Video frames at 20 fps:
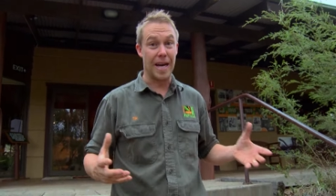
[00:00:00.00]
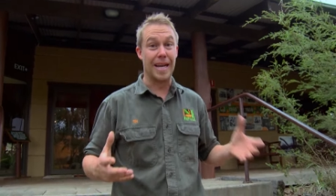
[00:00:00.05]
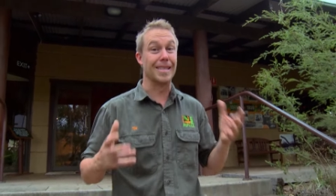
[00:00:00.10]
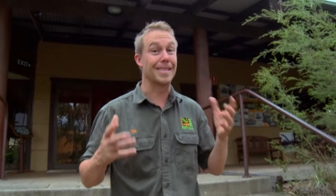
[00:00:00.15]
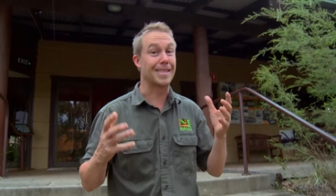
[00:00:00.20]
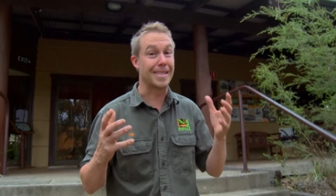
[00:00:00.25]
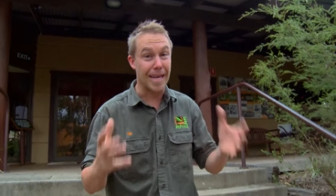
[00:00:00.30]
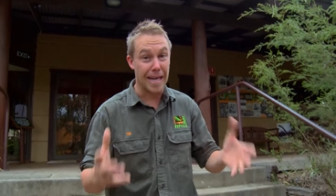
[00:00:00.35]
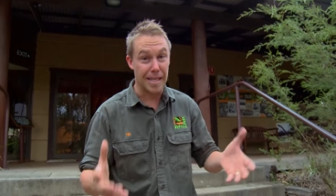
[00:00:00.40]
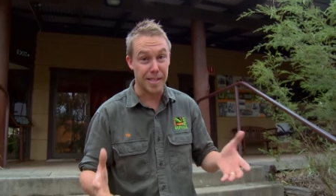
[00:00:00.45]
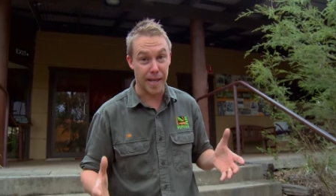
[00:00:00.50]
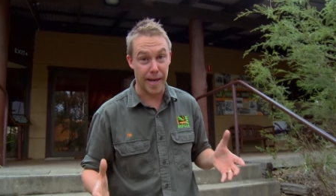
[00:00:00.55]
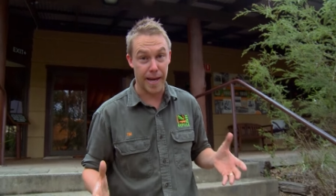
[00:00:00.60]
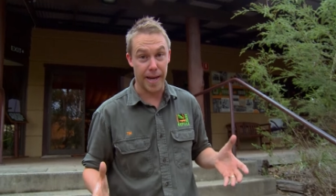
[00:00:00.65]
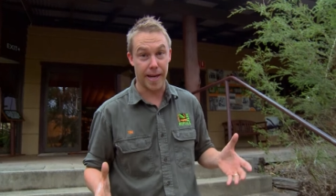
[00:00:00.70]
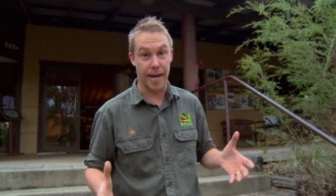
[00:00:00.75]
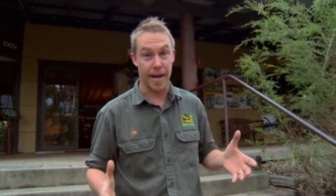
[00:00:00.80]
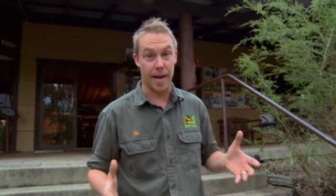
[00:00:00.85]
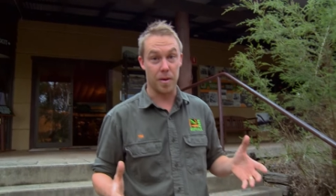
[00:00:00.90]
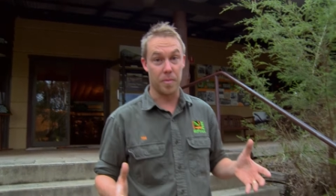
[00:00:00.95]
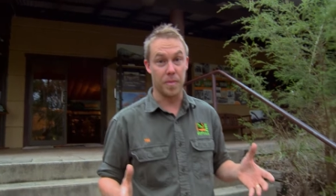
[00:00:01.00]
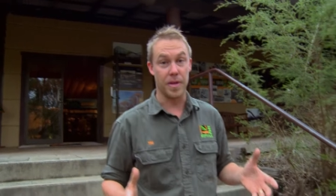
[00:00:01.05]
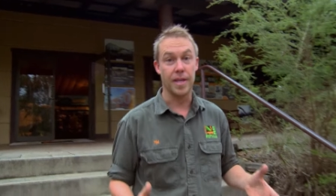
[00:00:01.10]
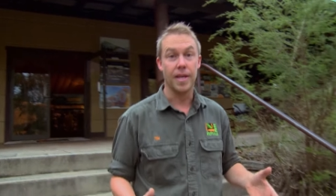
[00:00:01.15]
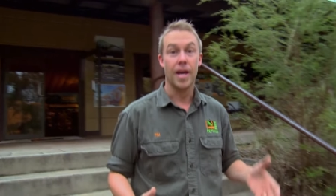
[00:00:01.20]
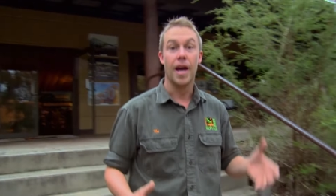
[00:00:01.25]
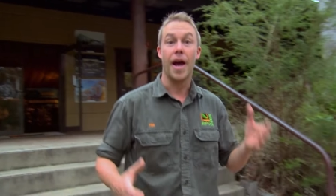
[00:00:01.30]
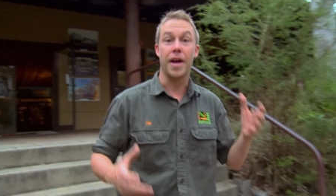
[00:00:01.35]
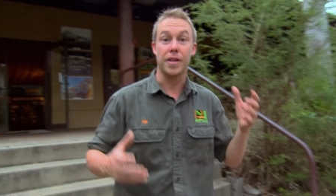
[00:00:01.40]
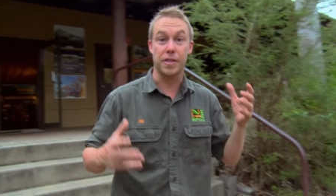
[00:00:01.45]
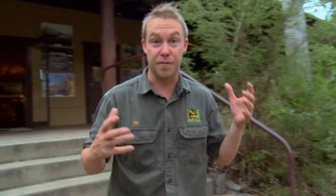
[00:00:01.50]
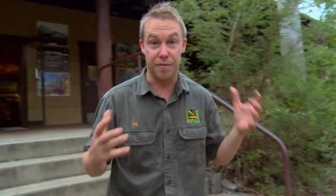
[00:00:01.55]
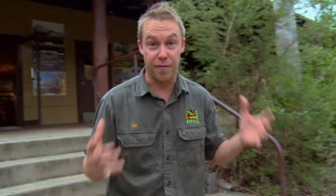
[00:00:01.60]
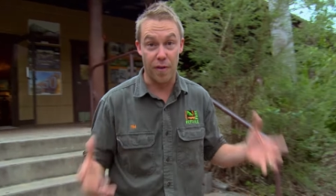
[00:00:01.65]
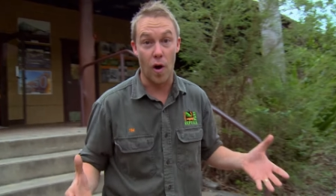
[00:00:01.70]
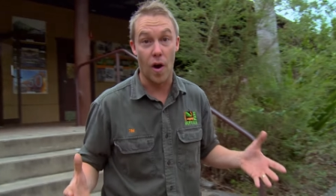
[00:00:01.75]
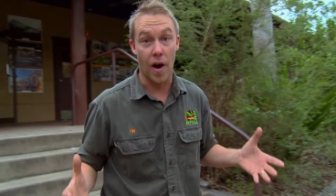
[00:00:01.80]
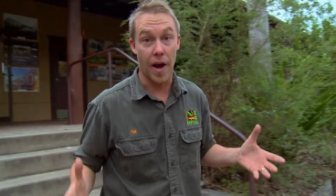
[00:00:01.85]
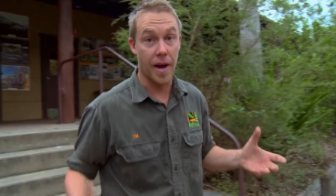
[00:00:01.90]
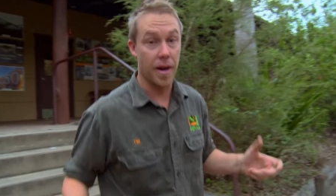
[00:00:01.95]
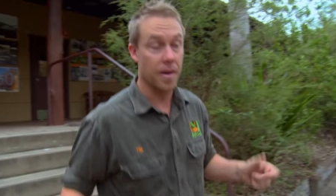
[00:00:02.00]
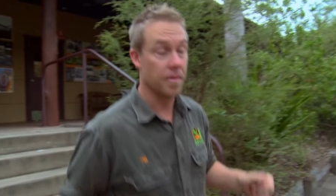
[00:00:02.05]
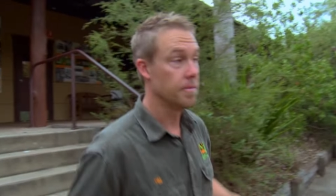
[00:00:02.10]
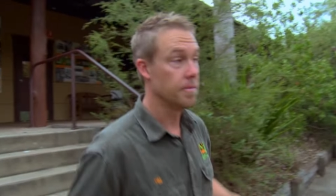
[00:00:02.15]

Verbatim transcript: and it scares the heck out of me. It's fire.